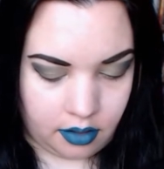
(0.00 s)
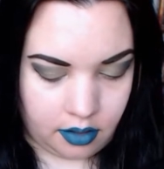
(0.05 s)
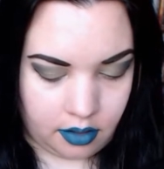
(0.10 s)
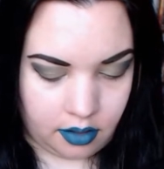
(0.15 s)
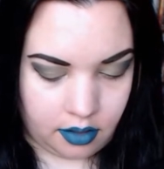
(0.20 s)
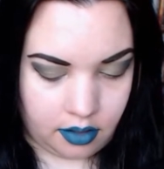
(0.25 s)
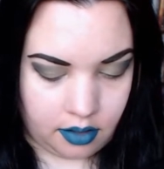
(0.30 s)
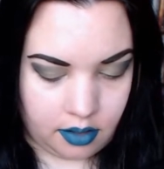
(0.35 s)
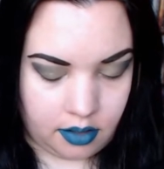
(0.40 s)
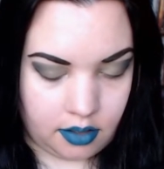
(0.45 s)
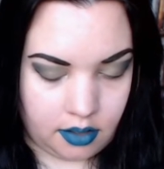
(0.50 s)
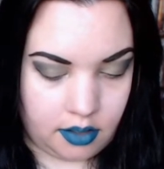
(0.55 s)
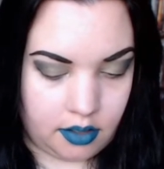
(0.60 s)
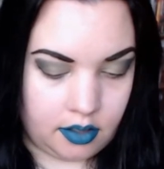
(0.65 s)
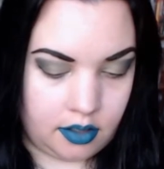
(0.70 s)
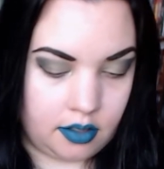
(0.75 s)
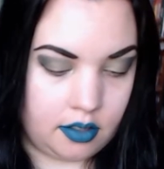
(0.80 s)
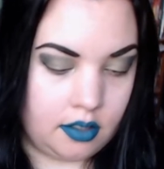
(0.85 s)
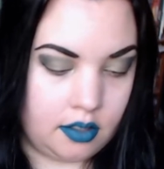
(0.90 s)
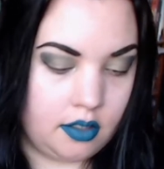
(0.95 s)

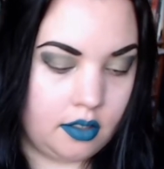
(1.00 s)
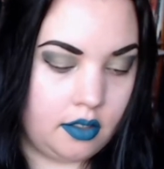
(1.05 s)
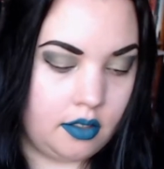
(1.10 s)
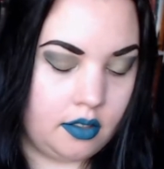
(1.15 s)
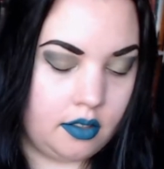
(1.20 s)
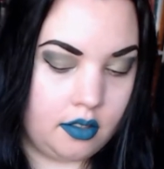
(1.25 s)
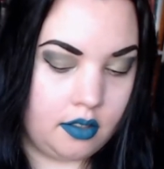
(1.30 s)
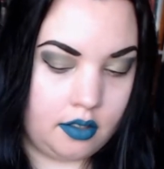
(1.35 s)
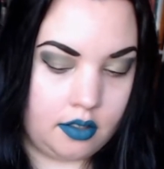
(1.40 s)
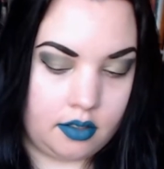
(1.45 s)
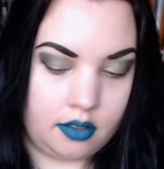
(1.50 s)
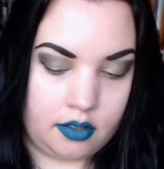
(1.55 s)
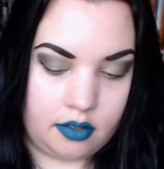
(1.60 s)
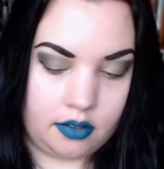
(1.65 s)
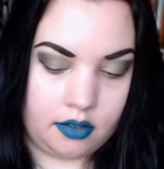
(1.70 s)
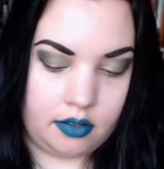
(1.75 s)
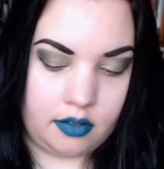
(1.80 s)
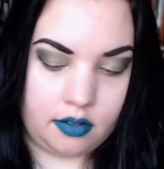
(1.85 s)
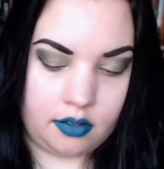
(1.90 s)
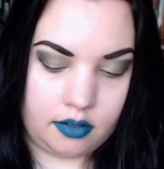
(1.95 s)

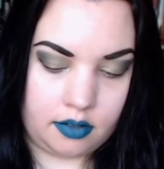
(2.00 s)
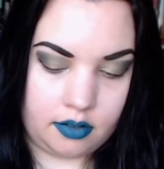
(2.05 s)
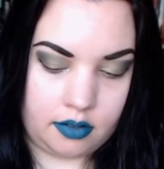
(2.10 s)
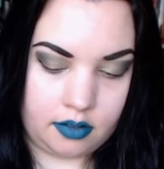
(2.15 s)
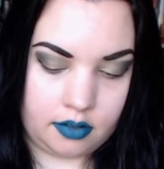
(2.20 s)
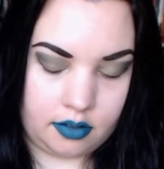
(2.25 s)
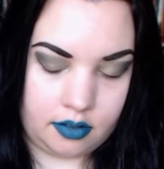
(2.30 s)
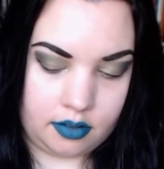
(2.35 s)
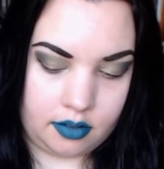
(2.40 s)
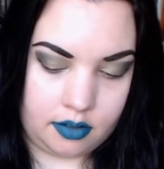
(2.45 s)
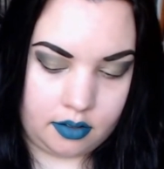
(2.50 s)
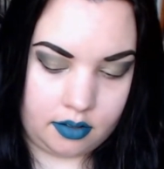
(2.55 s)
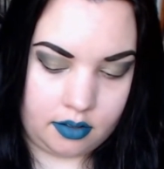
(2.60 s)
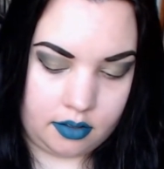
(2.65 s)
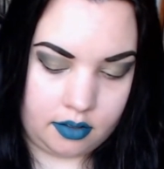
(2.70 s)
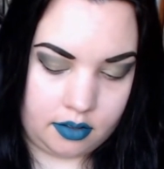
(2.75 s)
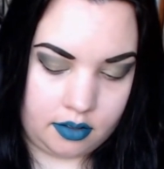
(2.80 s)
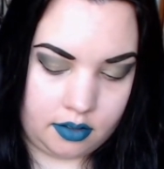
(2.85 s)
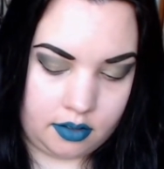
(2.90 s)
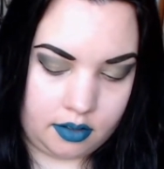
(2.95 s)

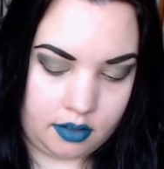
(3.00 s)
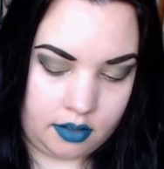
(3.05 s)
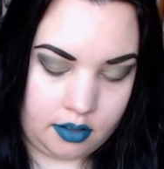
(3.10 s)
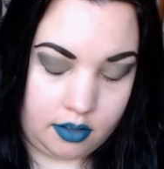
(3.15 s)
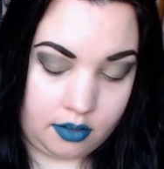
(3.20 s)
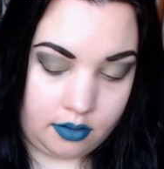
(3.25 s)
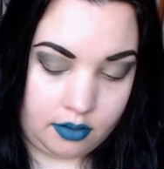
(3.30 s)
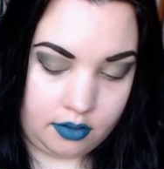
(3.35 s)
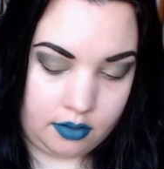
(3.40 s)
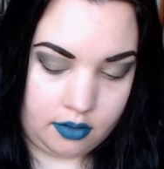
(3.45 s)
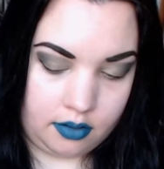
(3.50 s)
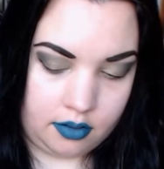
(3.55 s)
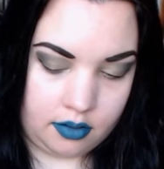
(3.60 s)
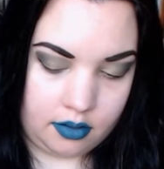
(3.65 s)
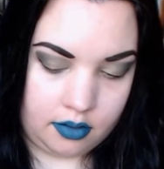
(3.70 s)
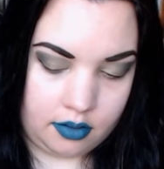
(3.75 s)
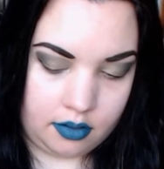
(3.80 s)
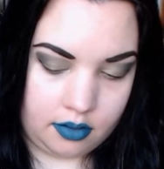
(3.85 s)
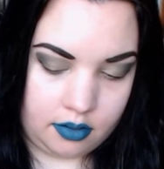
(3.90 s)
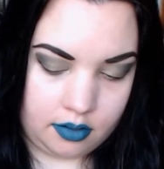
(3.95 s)

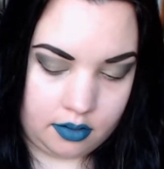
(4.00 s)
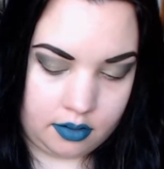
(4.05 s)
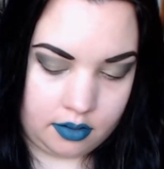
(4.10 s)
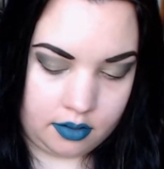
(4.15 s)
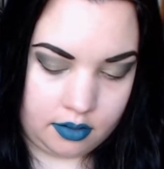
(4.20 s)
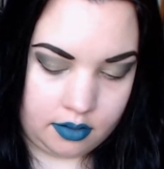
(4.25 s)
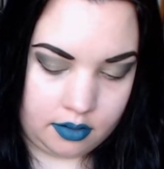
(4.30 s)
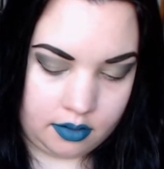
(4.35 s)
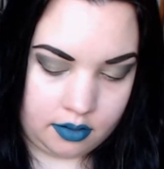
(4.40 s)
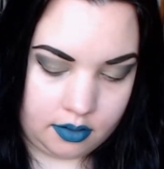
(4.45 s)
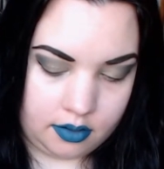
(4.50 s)
Nobody speaks.